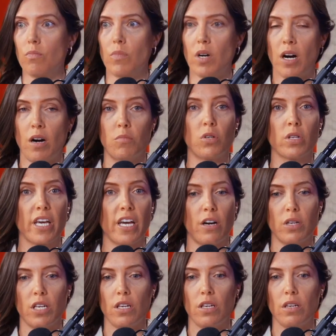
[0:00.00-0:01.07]
Humboldt
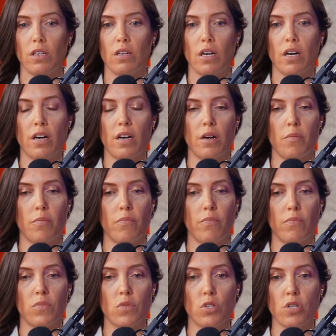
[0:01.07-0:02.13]
County,
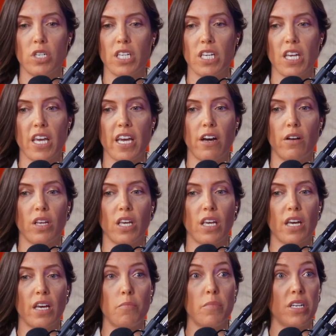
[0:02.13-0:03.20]
Trinity County,
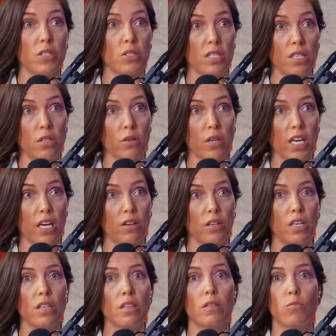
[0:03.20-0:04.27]
and Mendocino
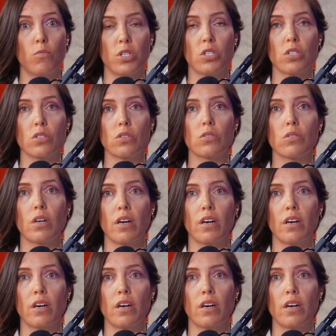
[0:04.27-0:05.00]
County, which is